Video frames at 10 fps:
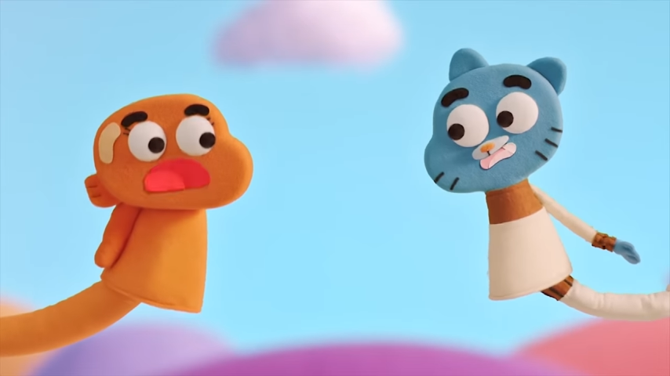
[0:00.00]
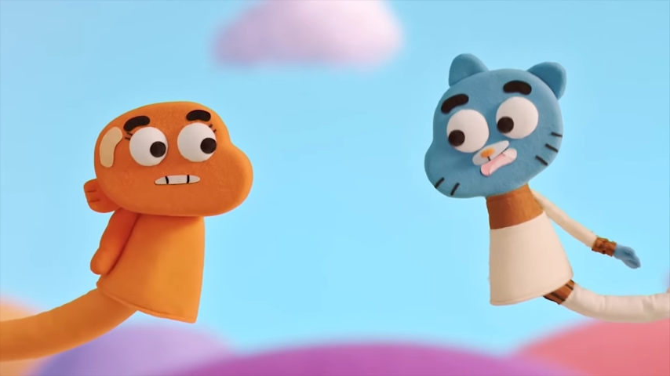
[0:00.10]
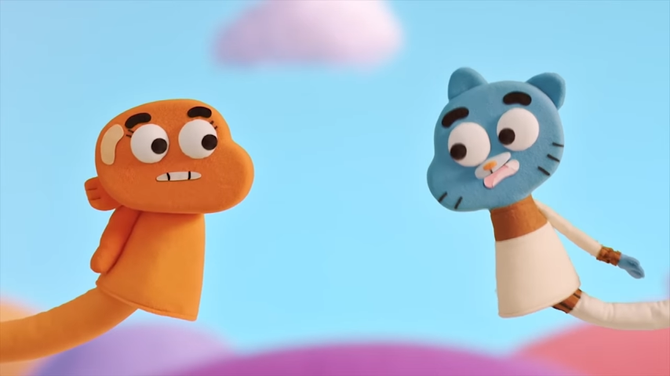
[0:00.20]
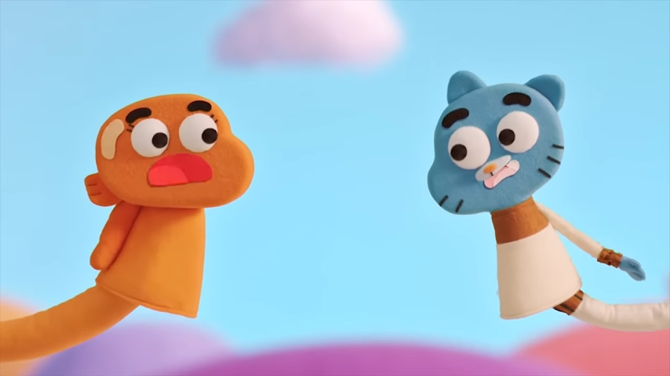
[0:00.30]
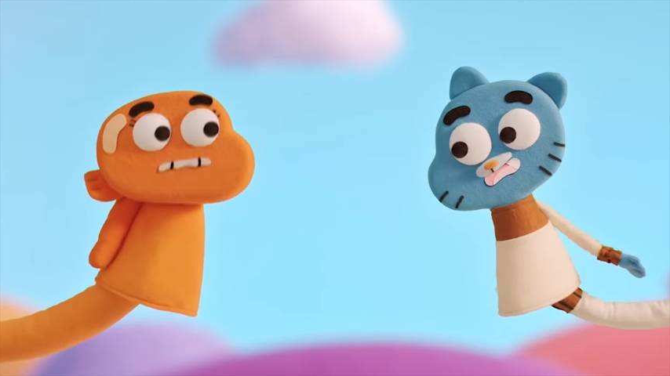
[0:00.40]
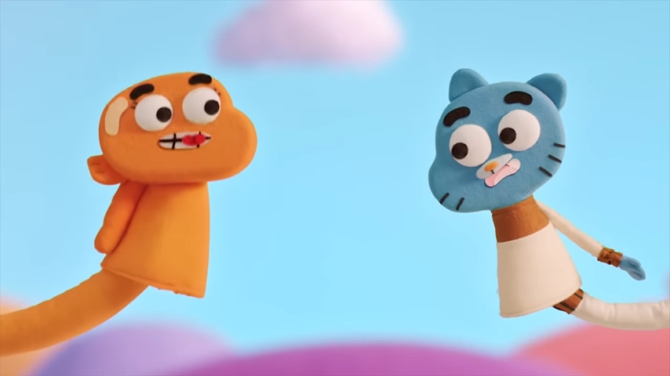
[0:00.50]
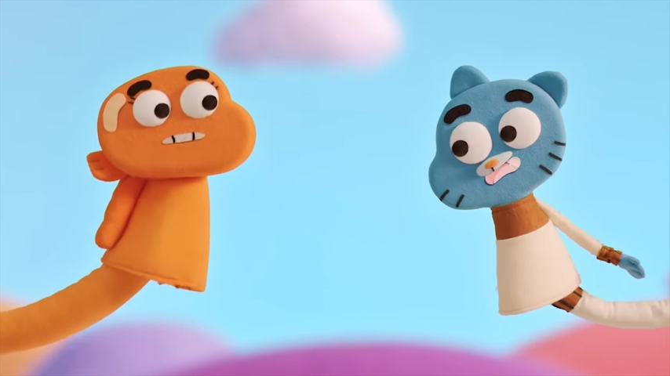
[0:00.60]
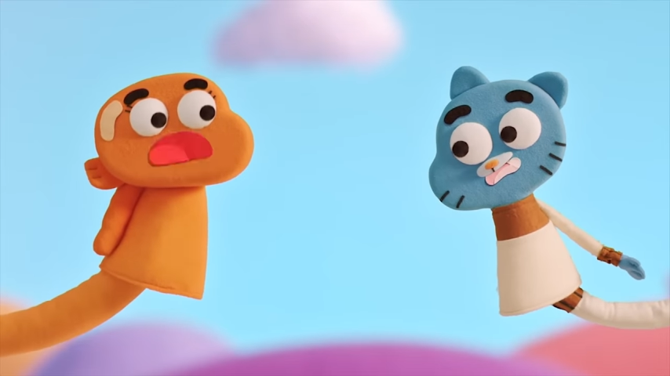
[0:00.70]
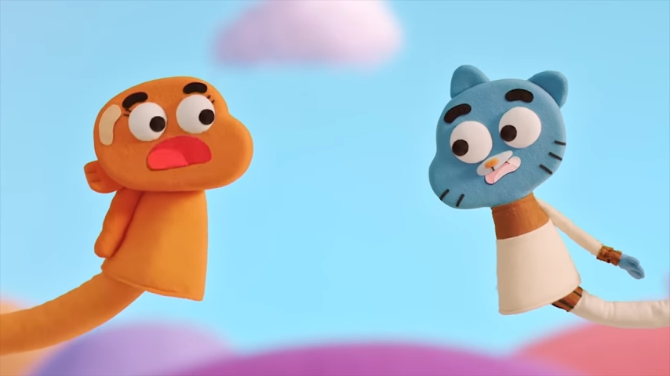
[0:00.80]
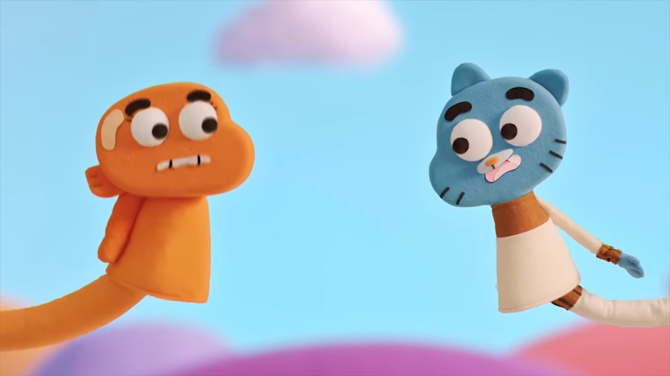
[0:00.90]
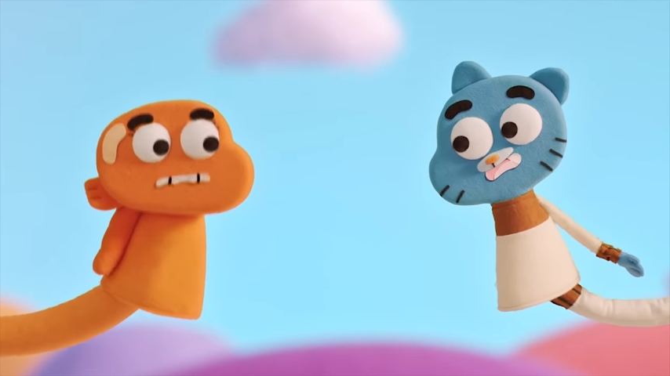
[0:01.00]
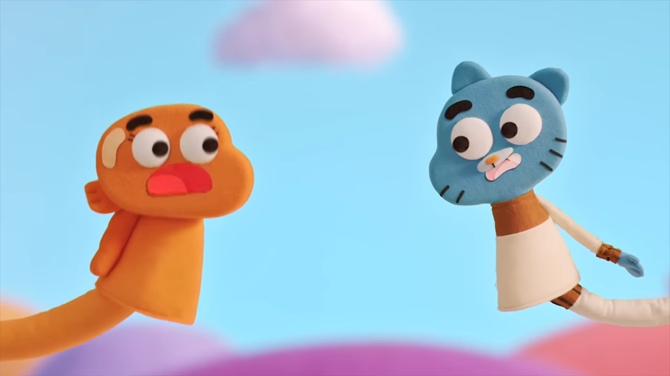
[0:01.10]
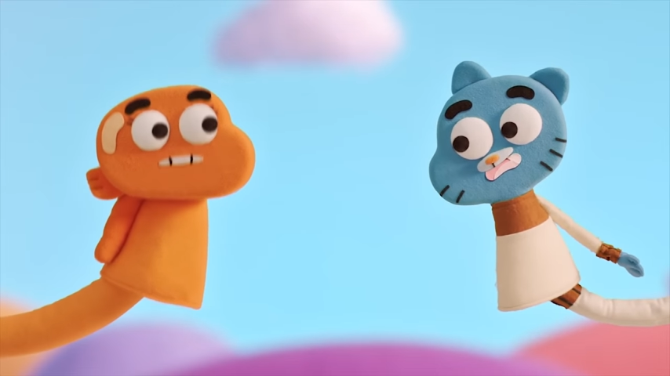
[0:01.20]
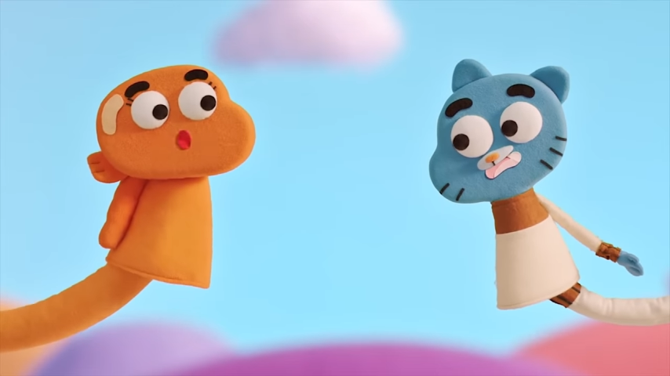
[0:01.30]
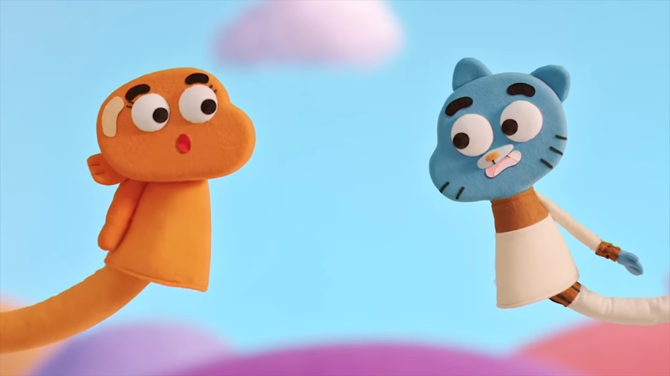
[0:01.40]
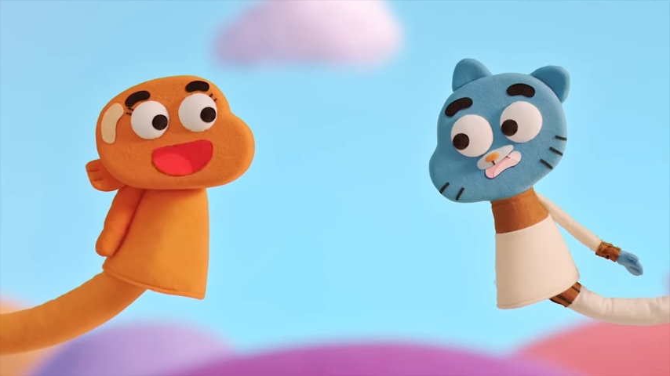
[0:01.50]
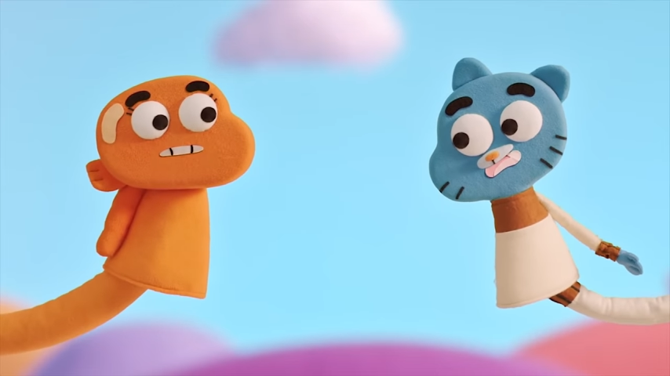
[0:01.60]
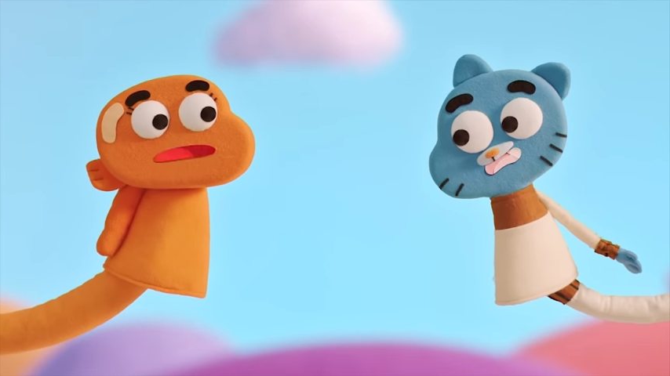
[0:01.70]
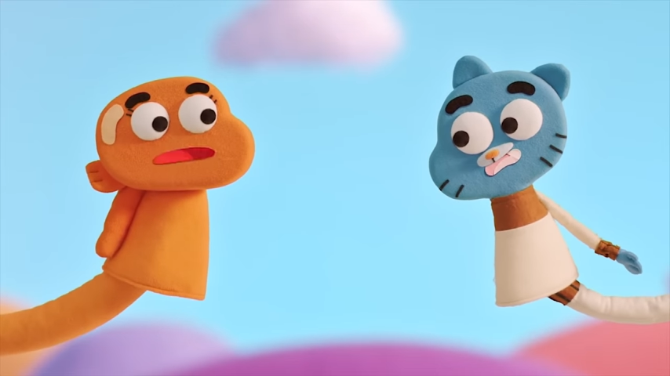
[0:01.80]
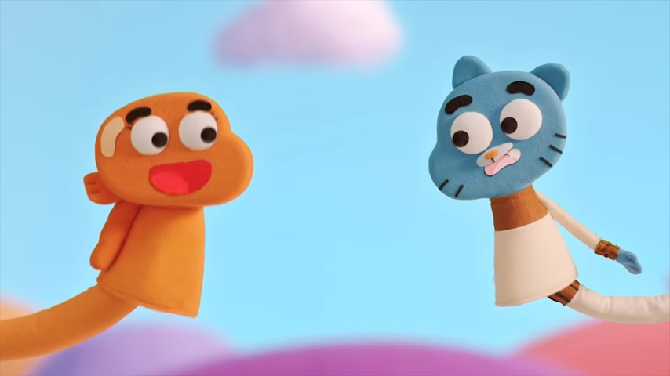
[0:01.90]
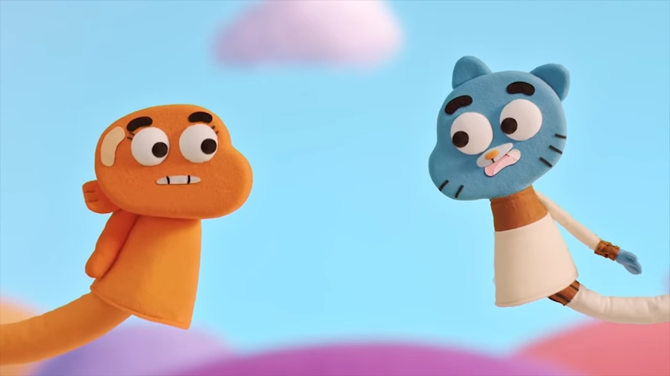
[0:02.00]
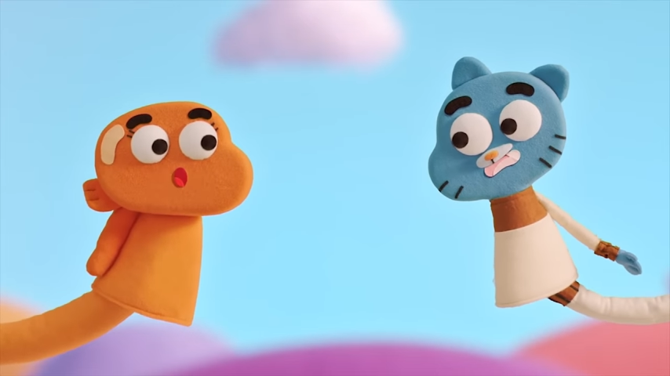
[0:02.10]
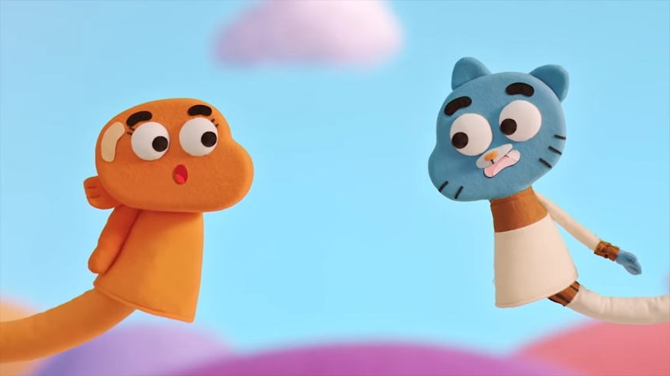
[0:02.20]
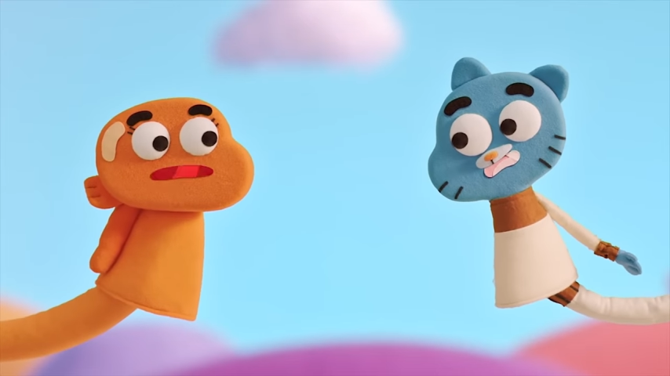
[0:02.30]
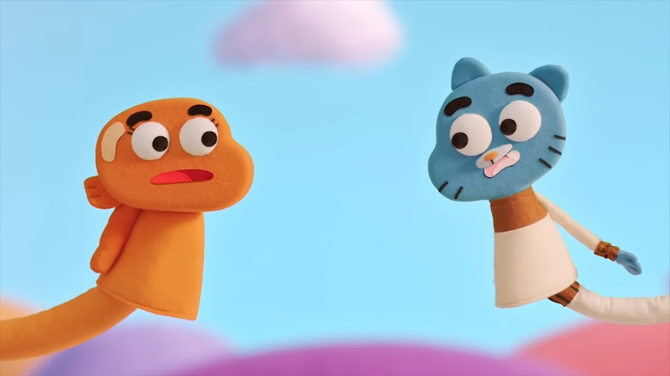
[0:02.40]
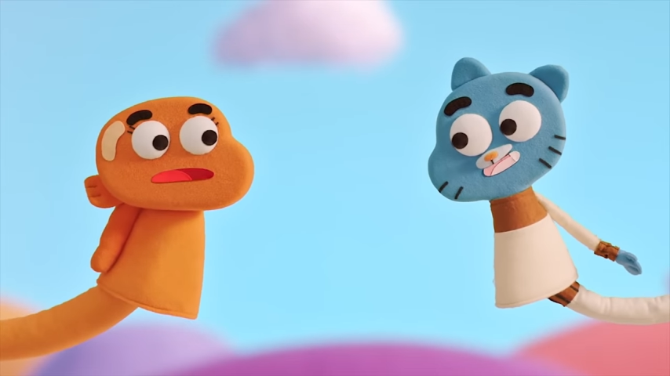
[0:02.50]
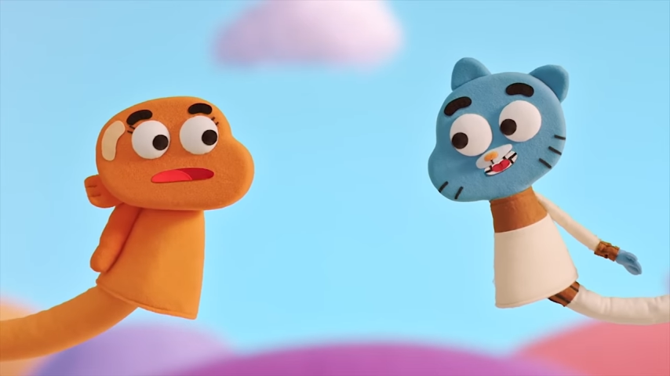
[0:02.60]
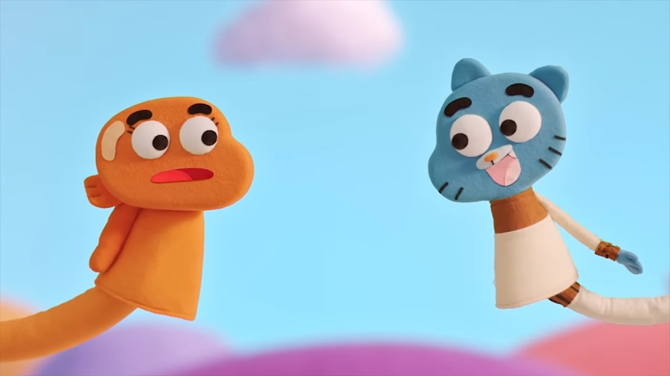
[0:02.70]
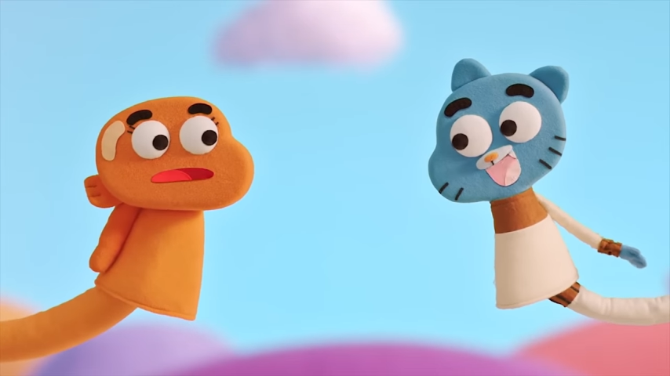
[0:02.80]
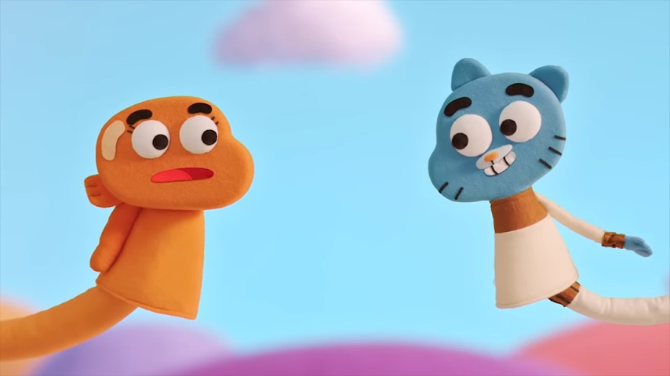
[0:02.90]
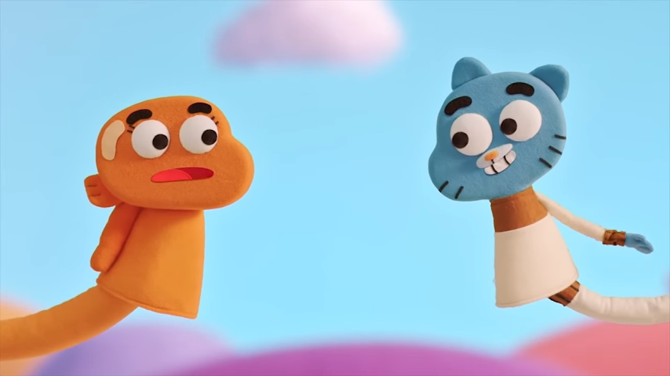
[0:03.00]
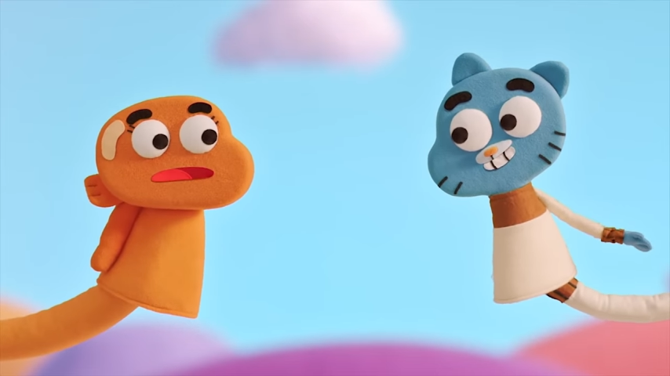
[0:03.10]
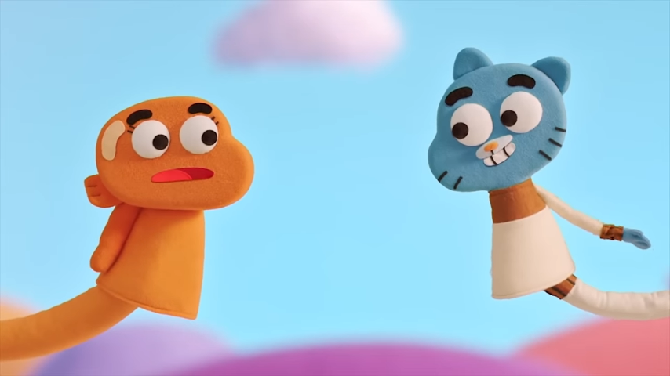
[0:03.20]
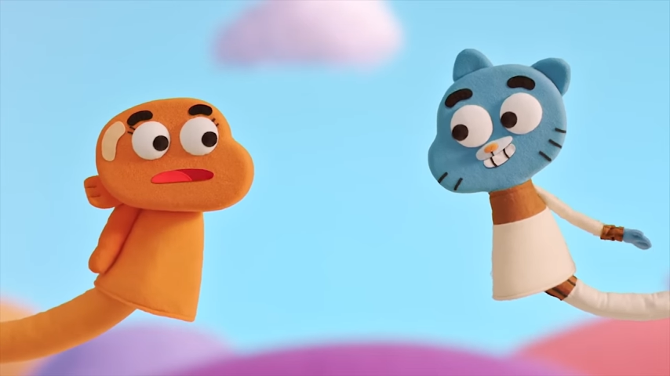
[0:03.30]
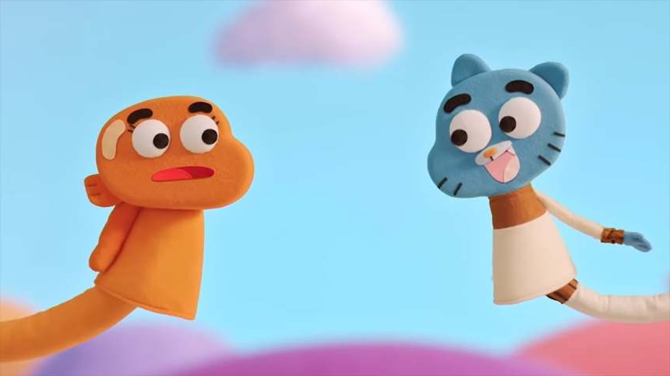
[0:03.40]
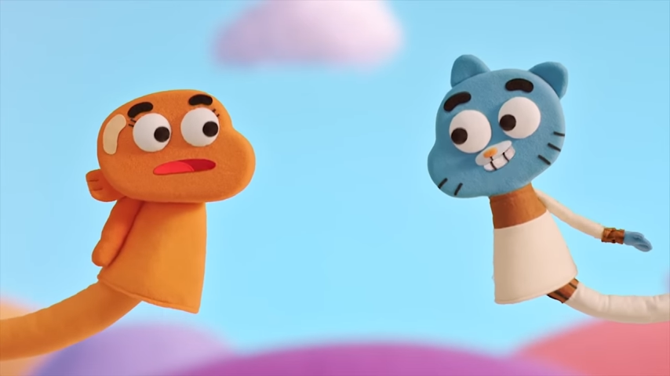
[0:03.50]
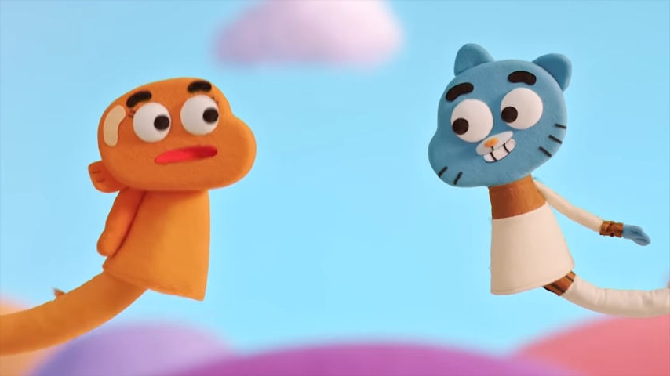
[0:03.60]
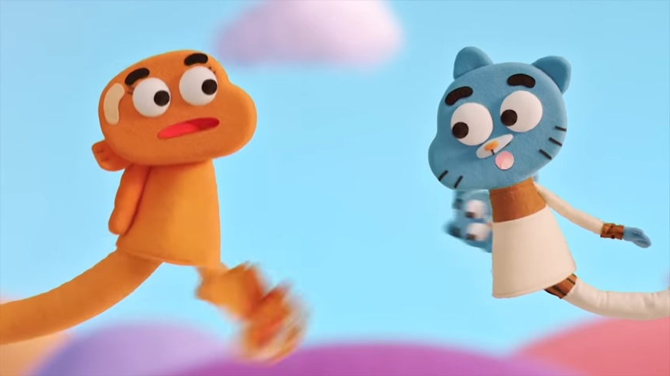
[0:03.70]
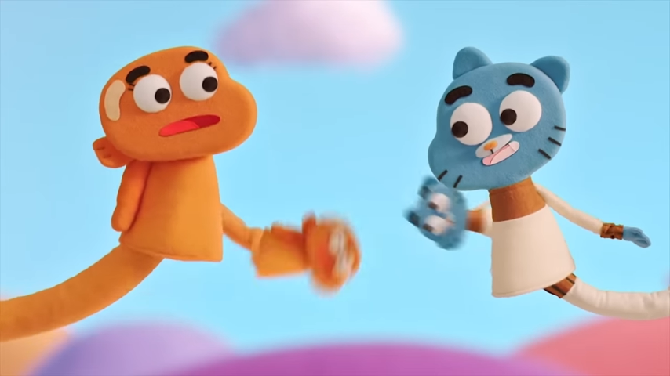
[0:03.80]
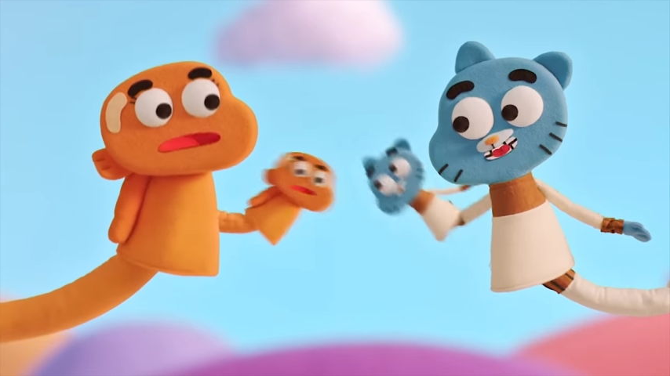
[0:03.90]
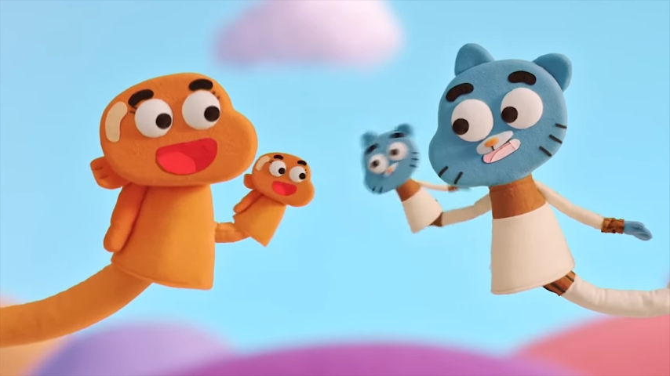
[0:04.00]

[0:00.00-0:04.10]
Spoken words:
(no speaker visible)